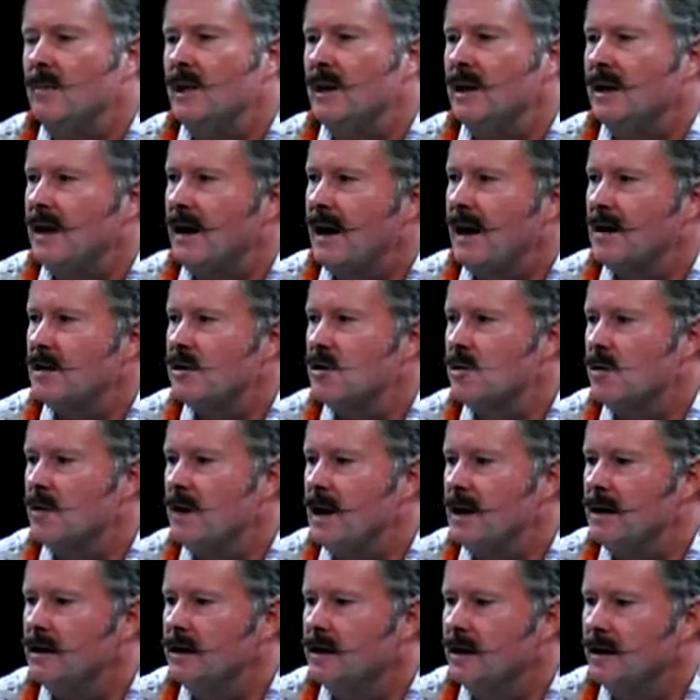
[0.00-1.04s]
But in
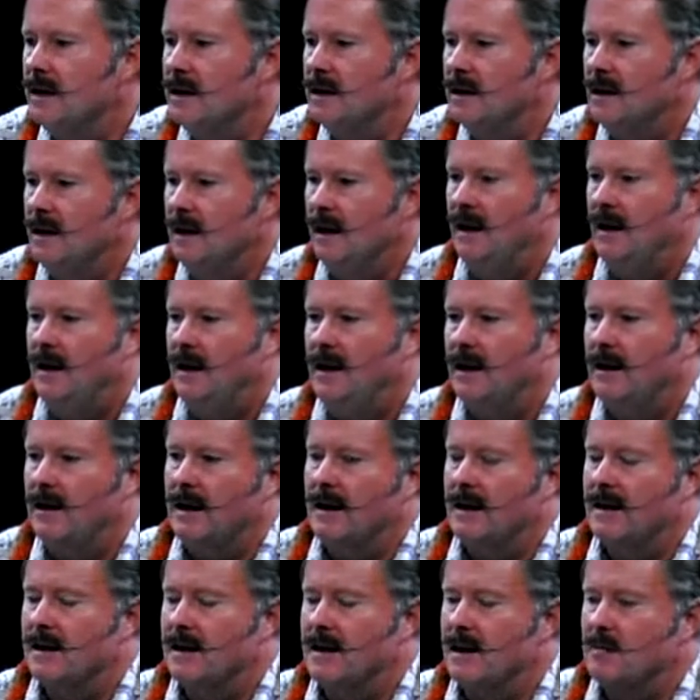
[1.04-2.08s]
actuality,
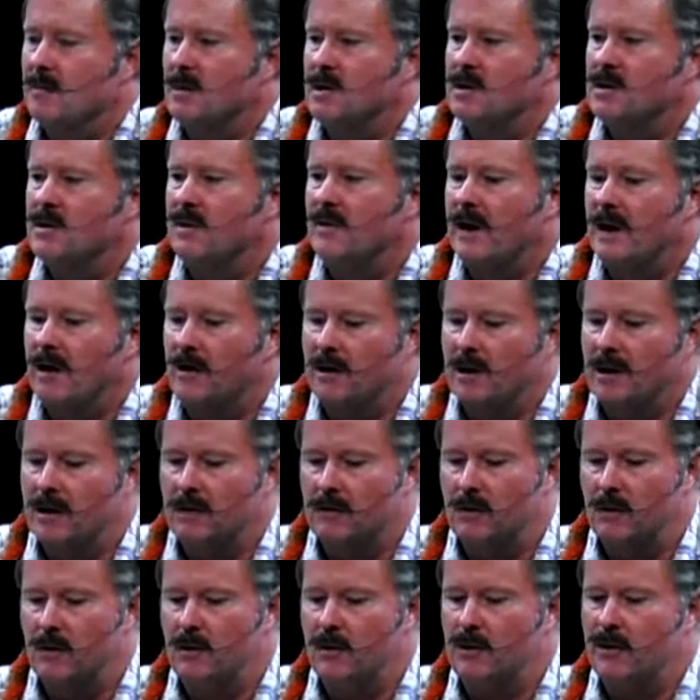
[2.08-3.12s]
and the numbers vary
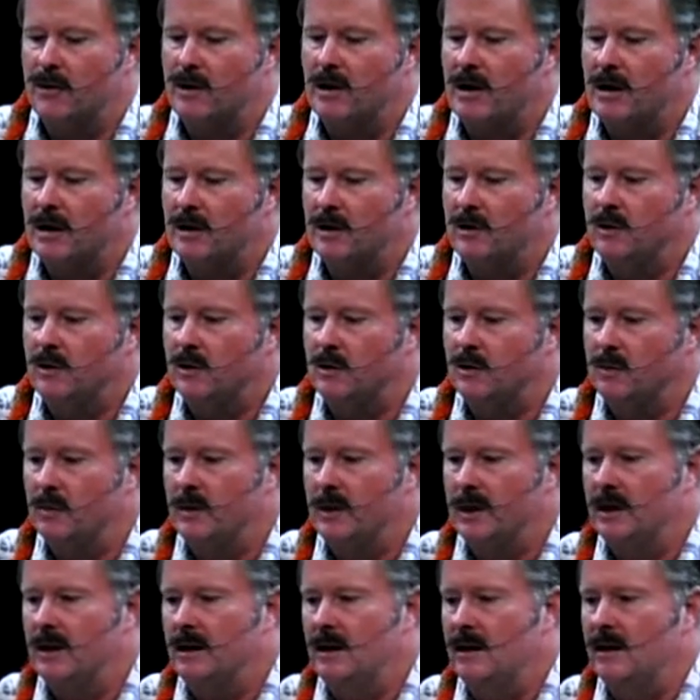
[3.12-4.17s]
of who you talk to,
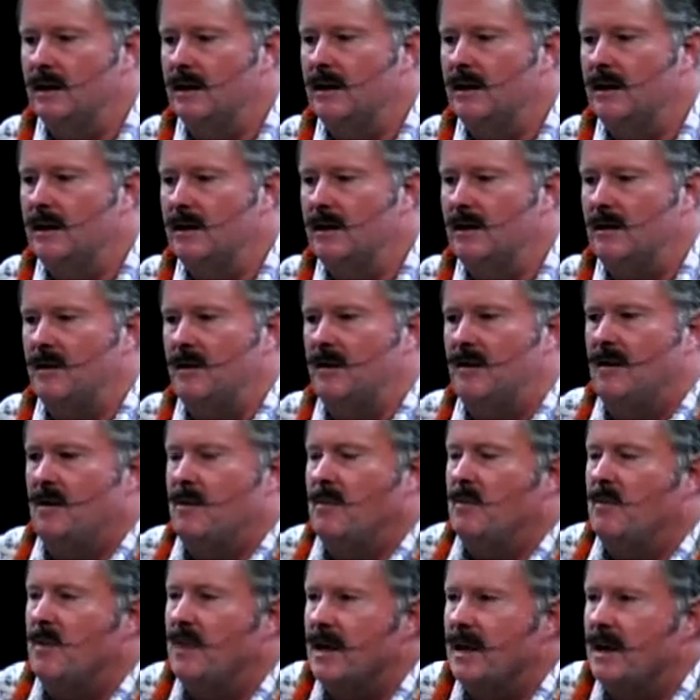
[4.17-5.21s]
but
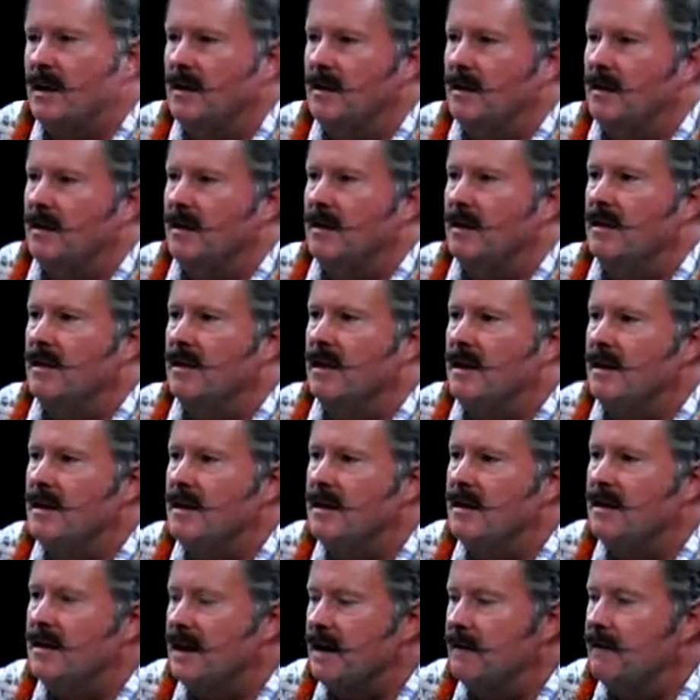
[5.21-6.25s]

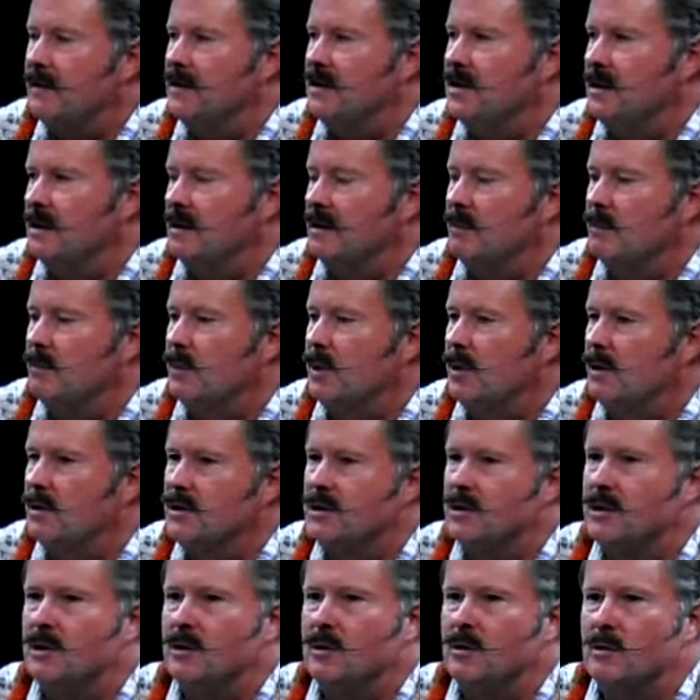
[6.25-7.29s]
the deficit
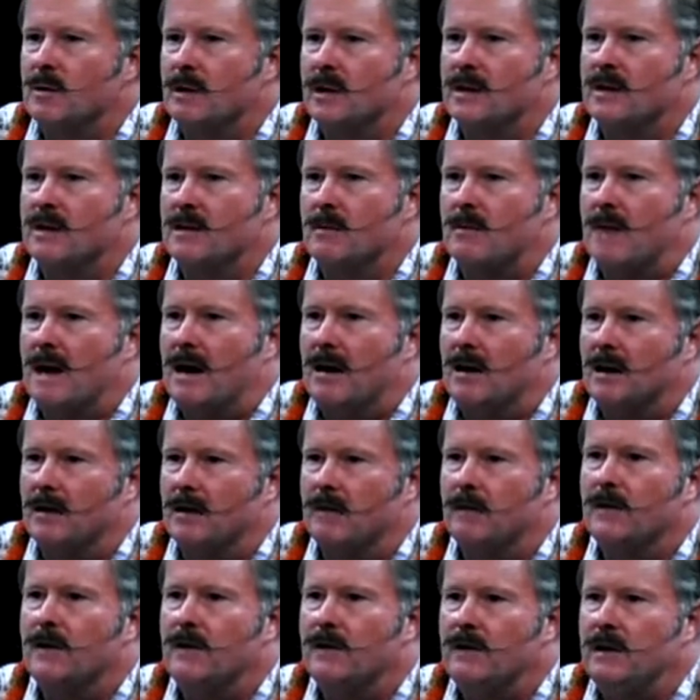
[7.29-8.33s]
per student is
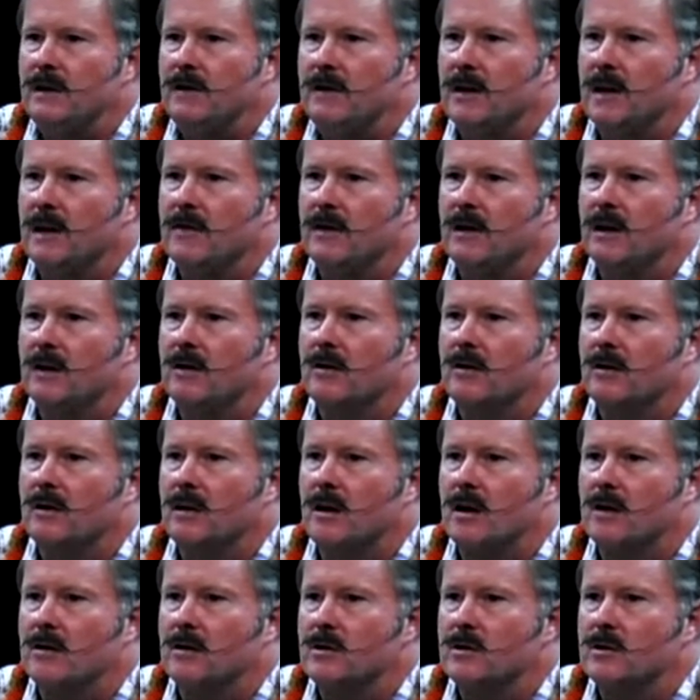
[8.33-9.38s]
about
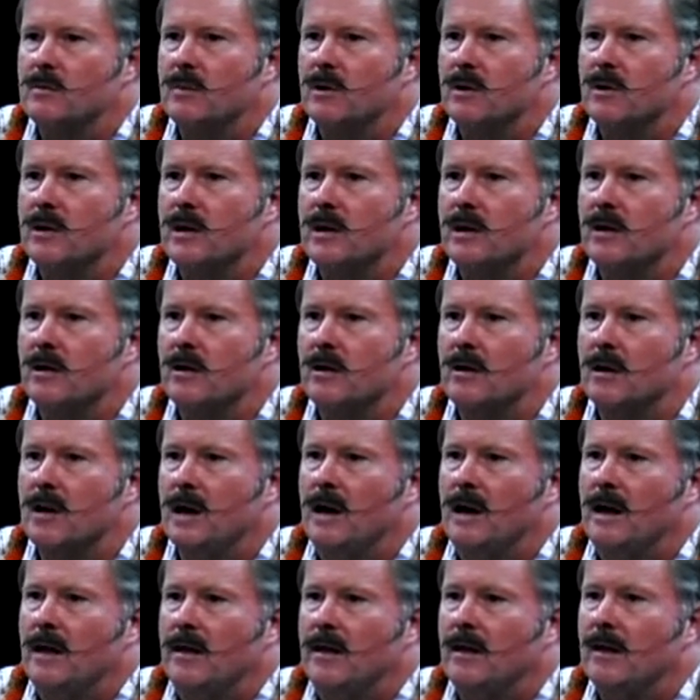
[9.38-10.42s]
$5,500 per year
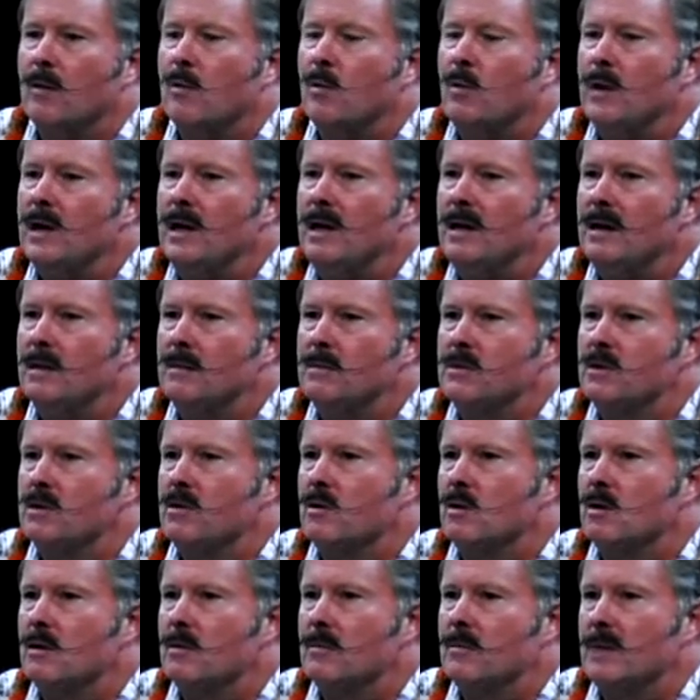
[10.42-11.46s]
that we
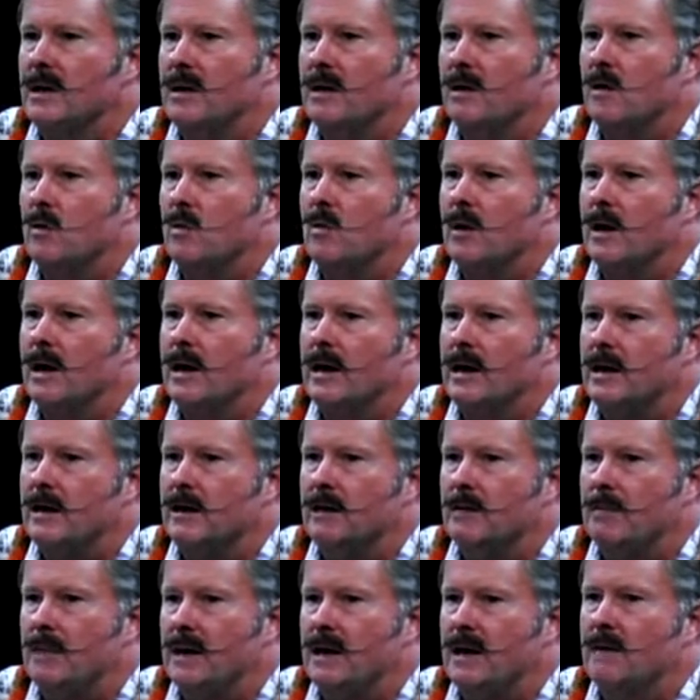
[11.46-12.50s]
absorbed in Hawaii
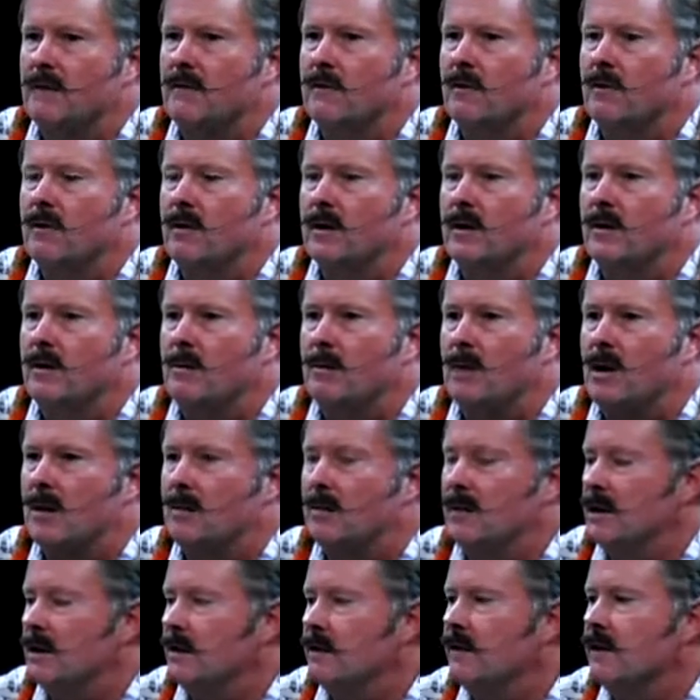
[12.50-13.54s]
to pay for the
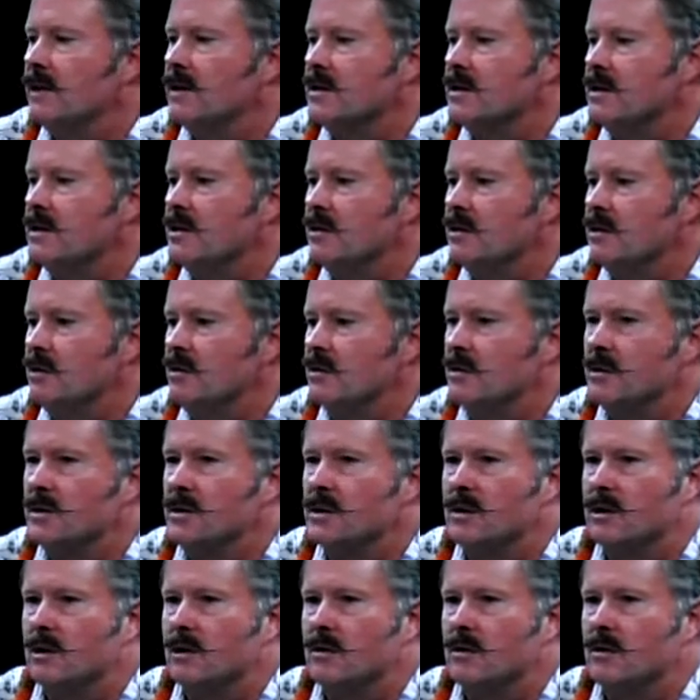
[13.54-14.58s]
Department of Defense's
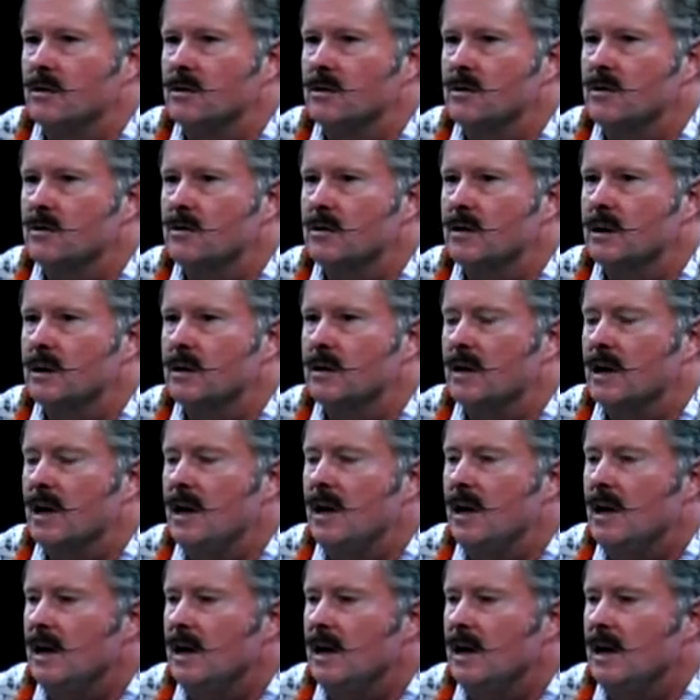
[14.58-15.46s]
students to go to school here.